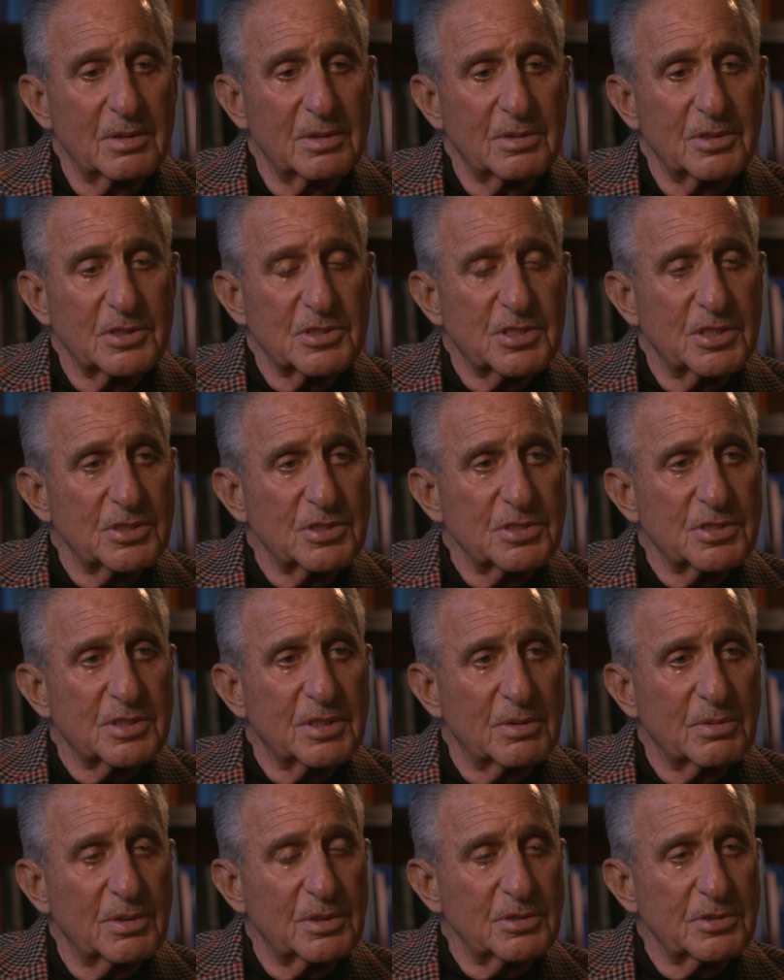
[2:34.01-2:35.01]
the decisions
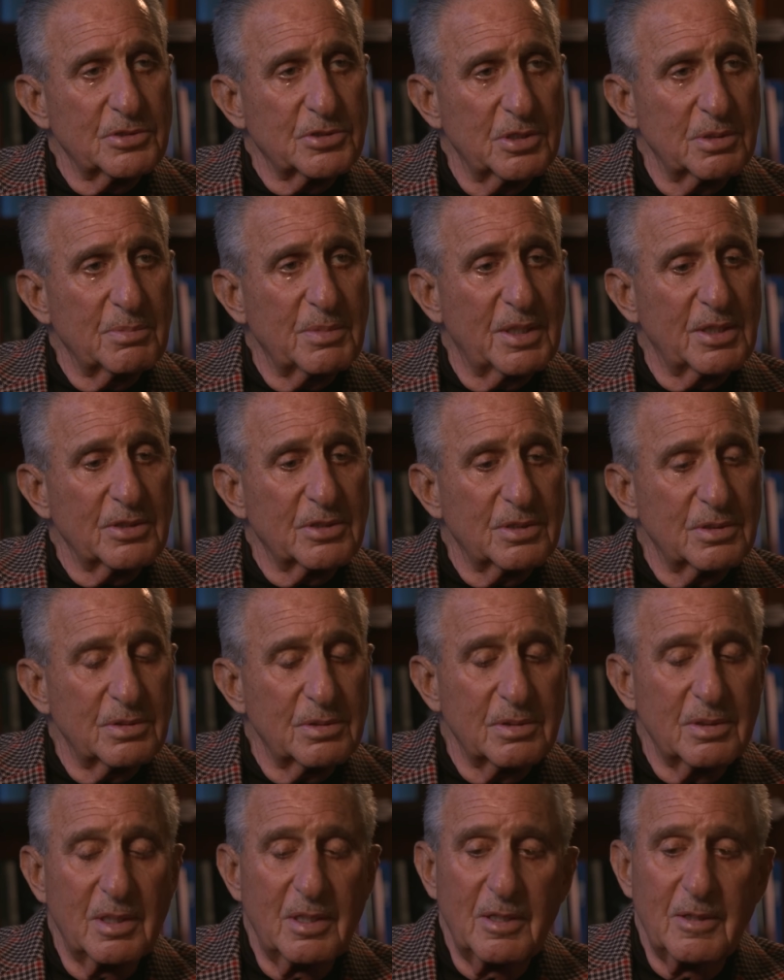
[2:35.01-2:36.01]
that we should make
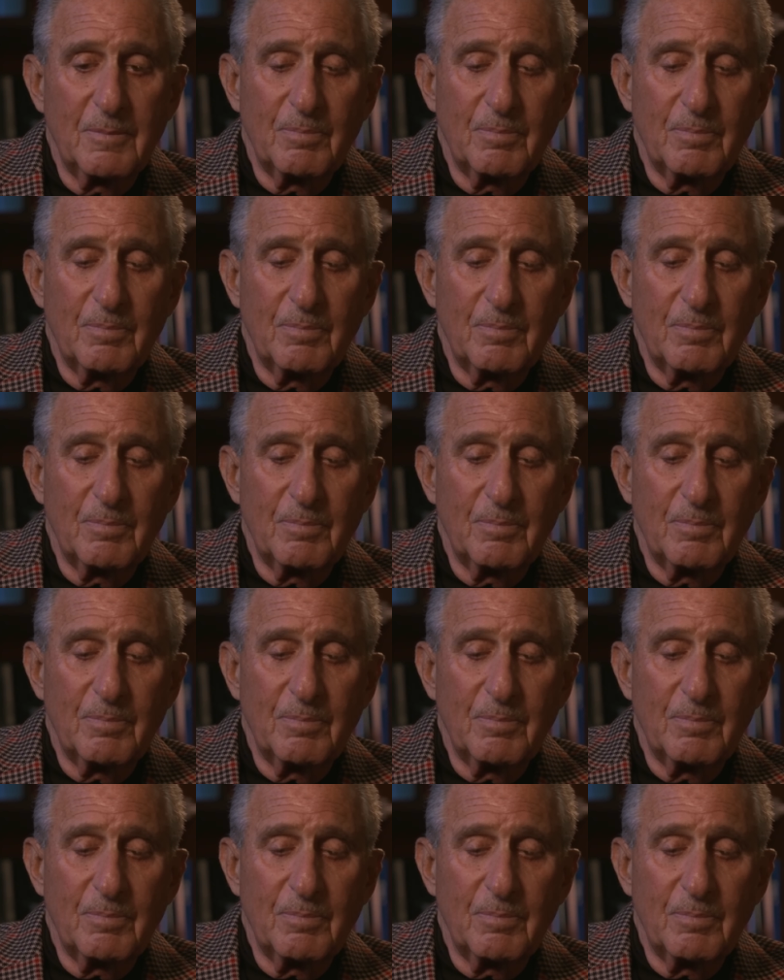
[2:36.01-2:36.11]
to